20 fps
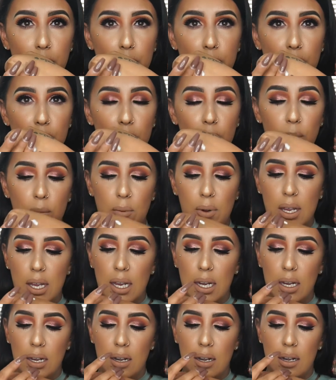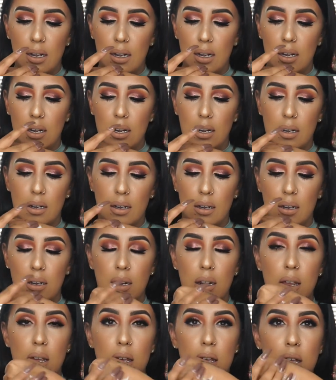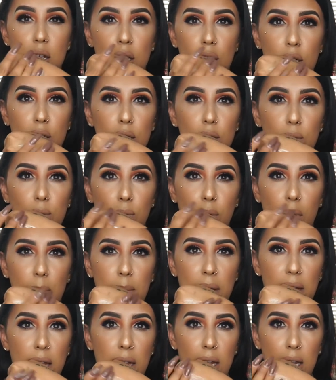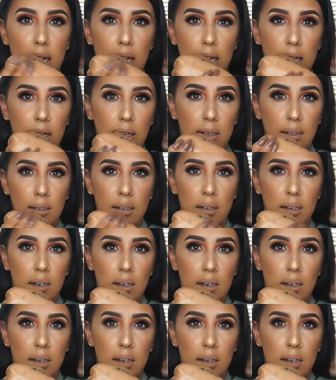but when you rub it in,